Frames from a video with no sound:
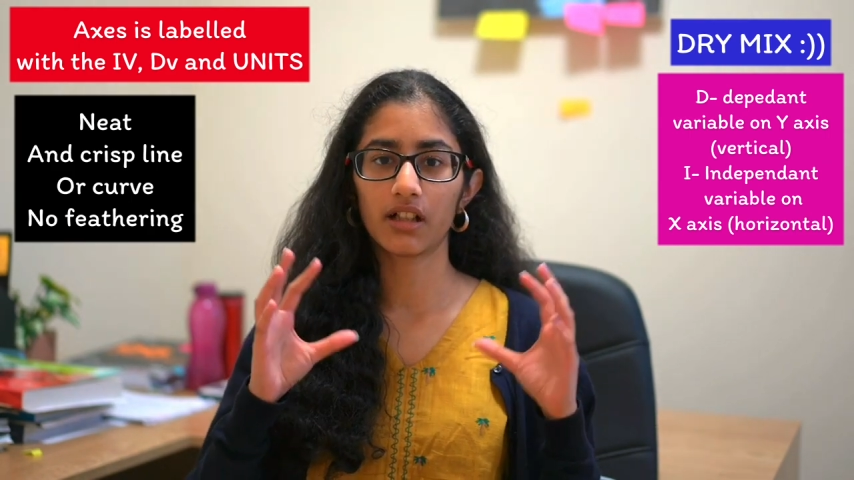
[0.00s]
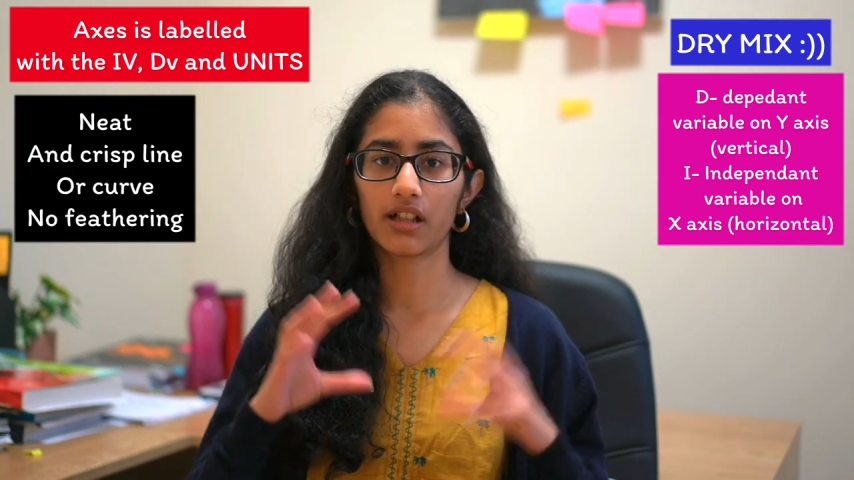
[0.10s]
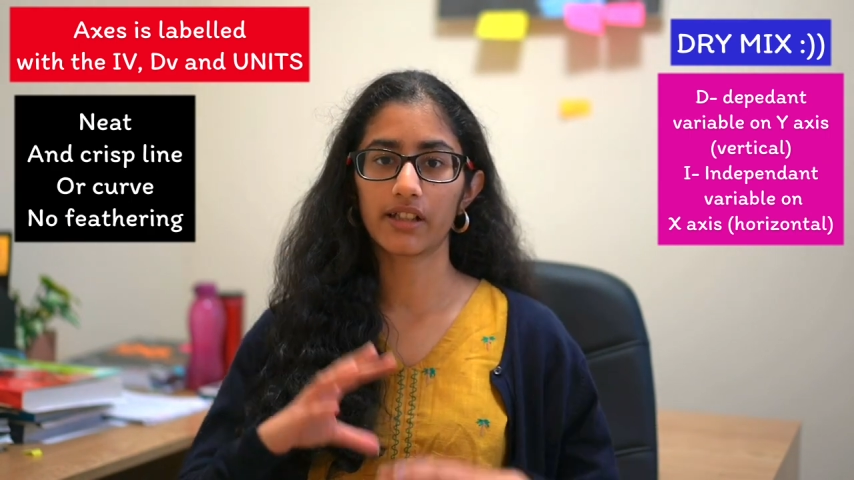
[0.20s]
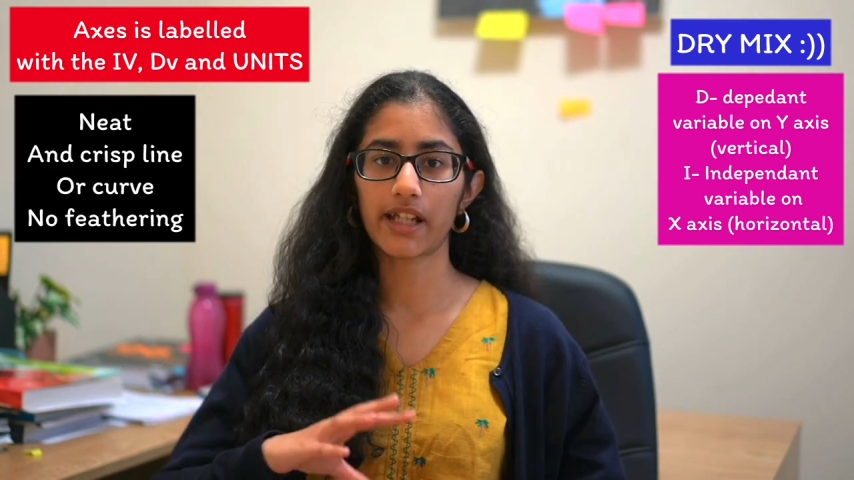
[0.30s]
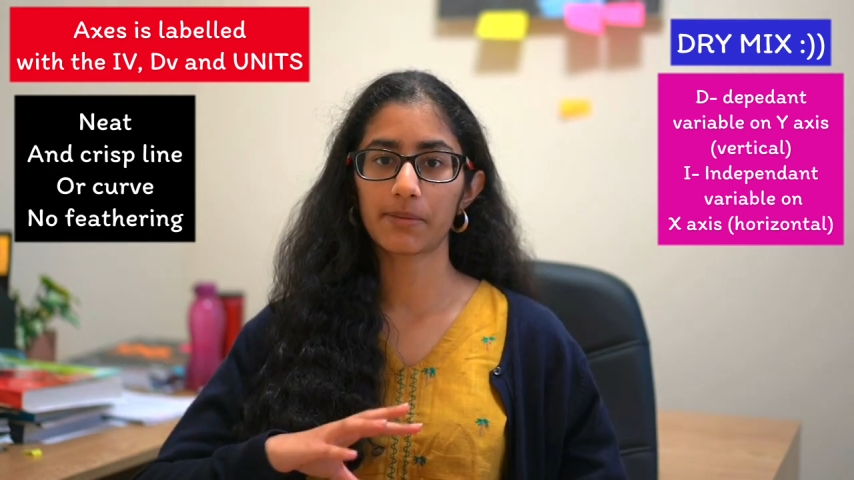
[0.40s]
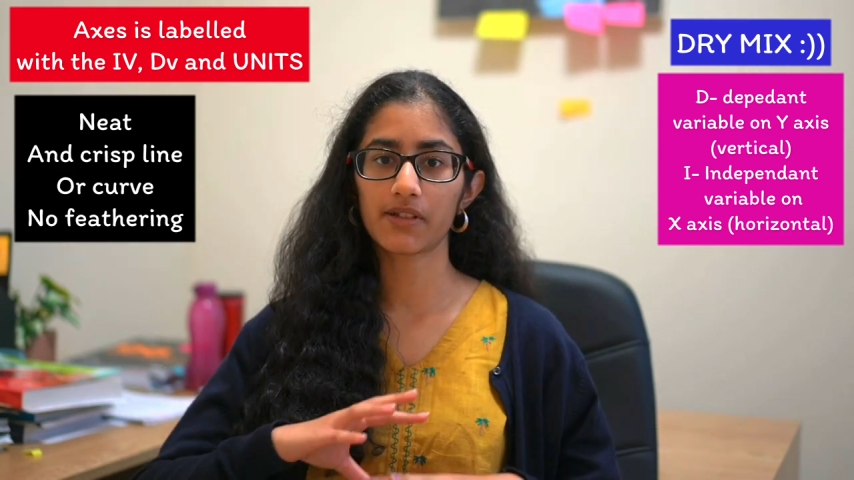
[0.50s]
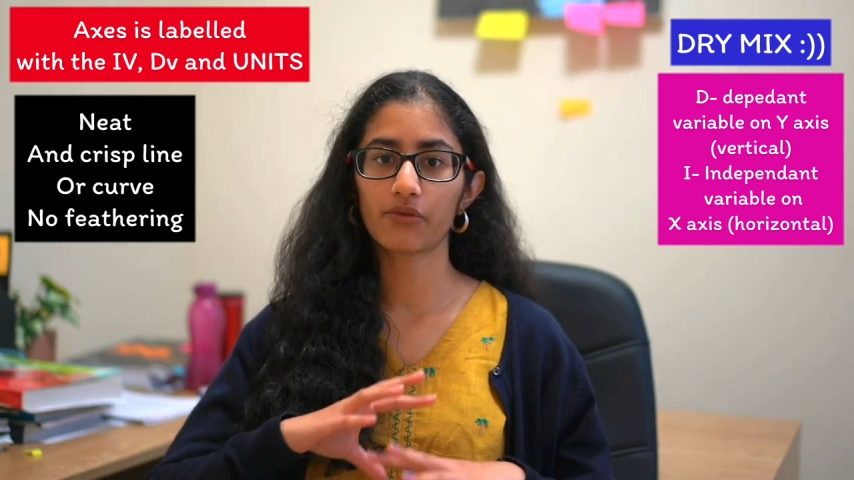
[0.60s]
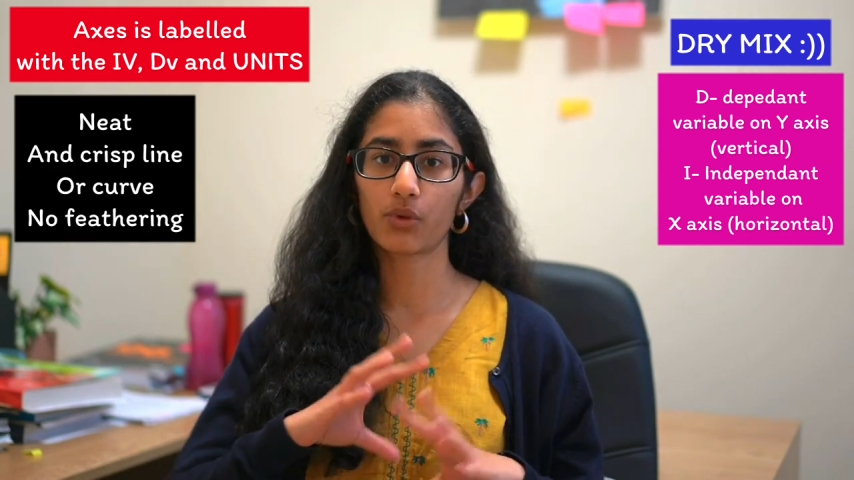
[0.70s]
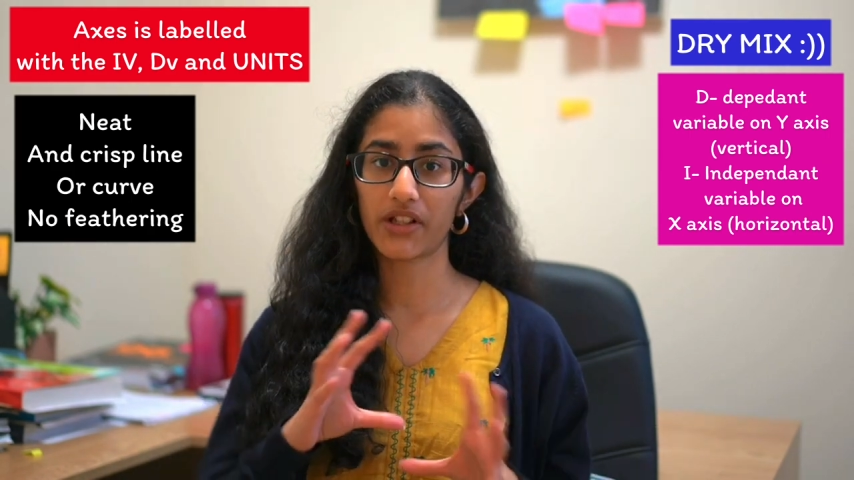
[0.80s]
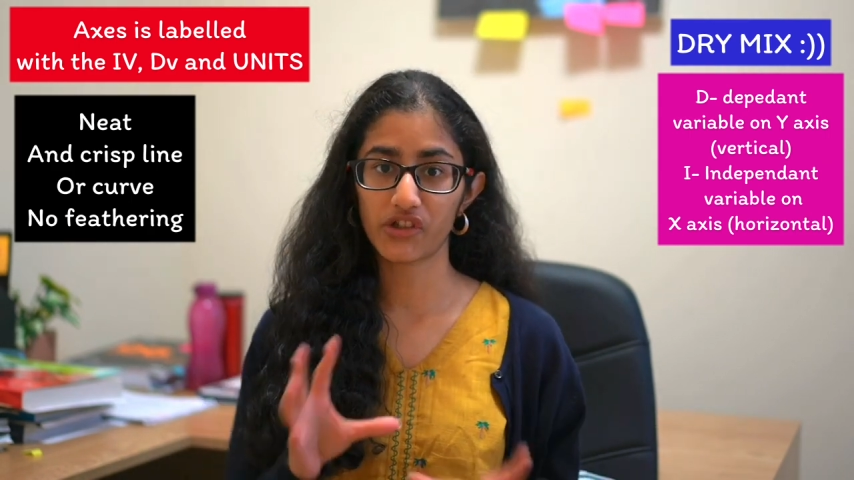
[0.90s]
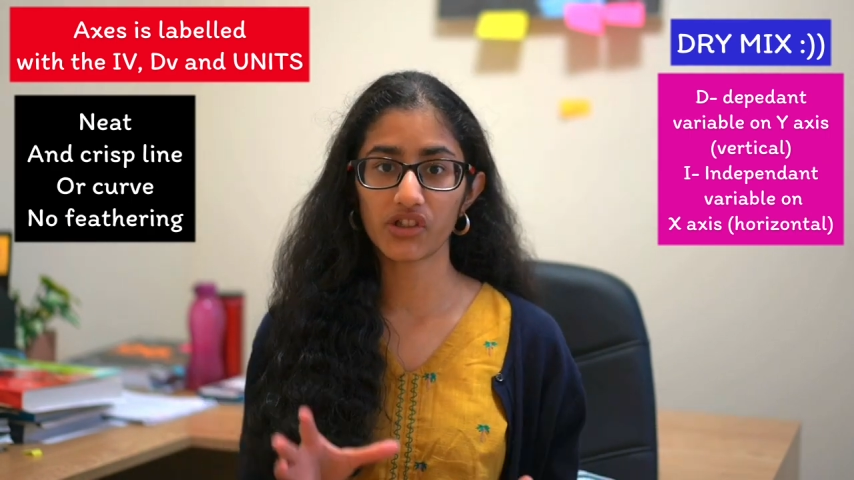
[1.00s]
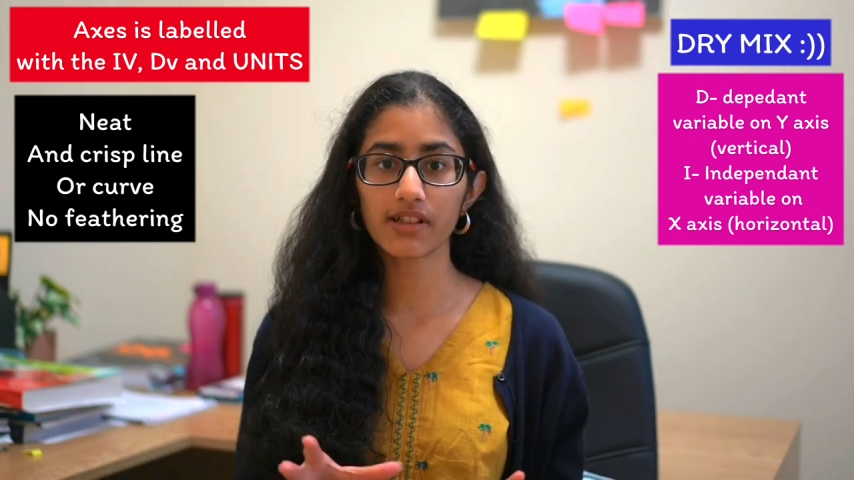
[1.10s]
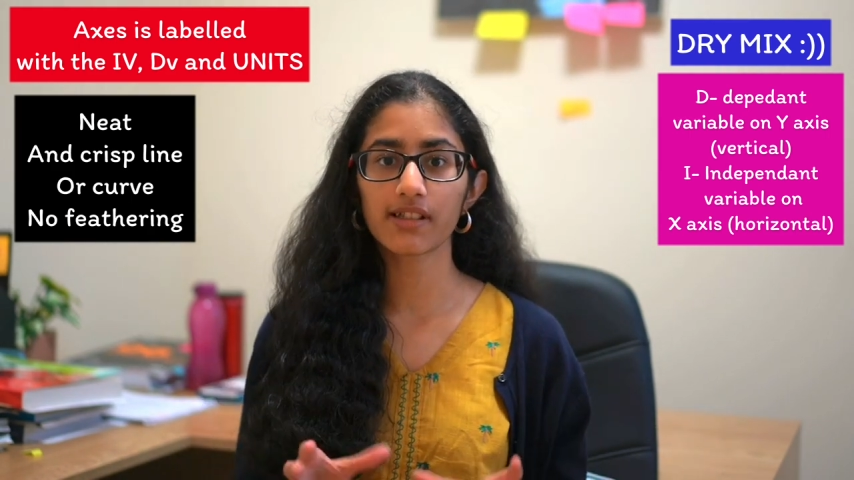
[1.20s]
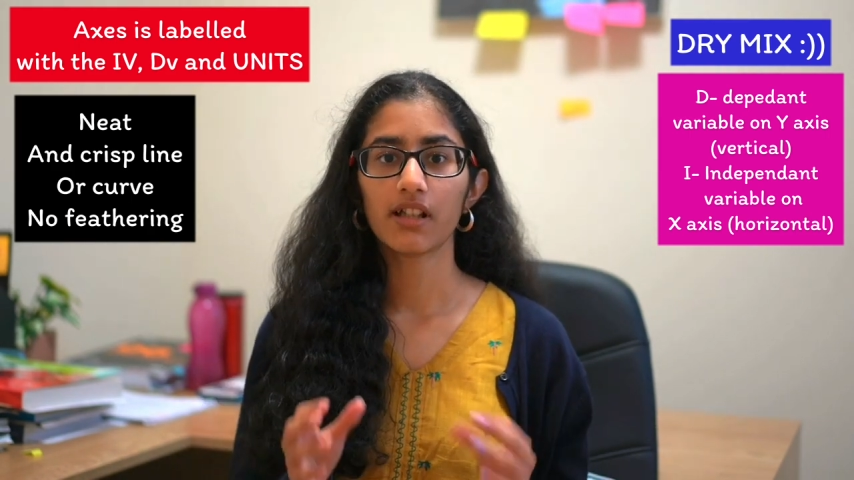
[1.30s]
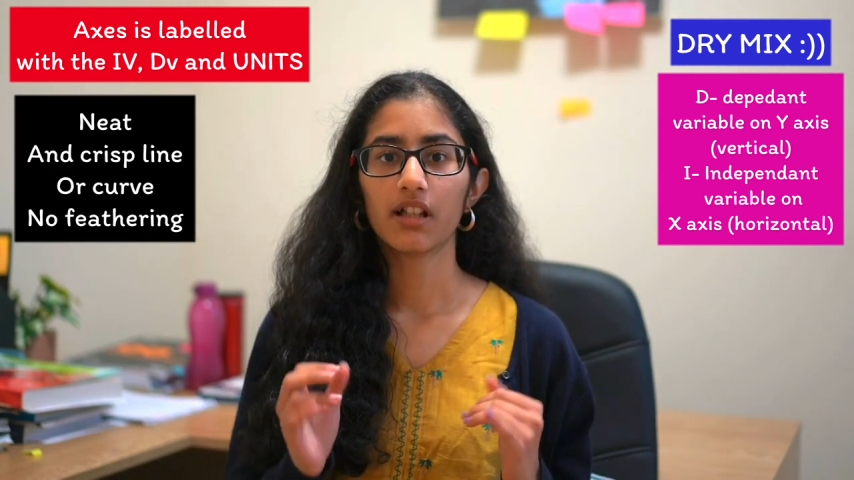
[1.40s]
uh, types of
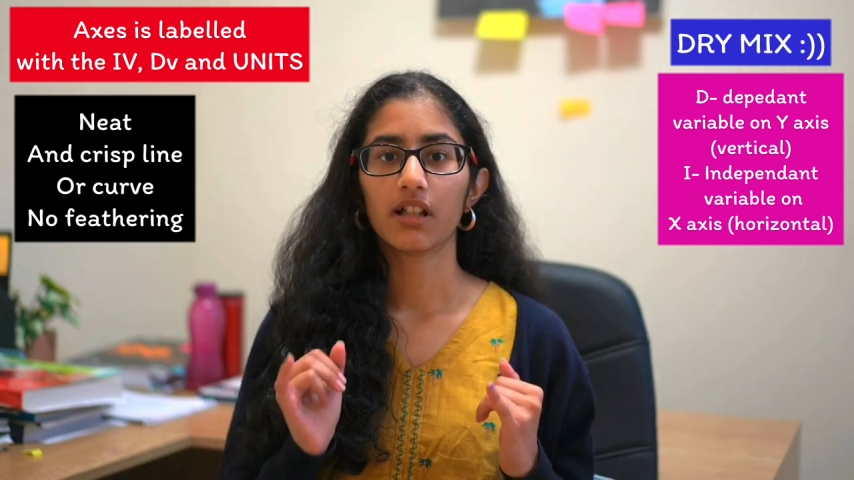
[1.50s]
questions